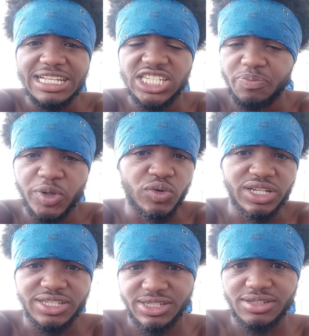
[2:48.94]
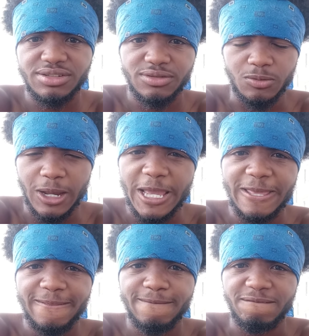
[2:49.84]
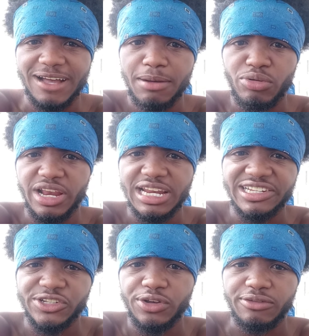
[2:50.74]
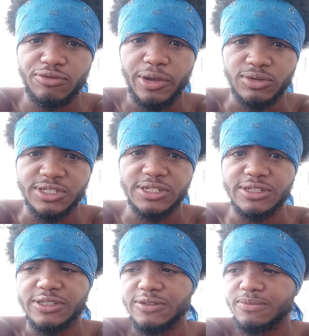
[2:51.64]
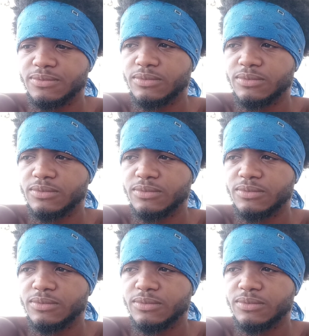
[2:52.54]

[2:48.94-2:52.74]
spirits, right? Vibrating at certain frequencies.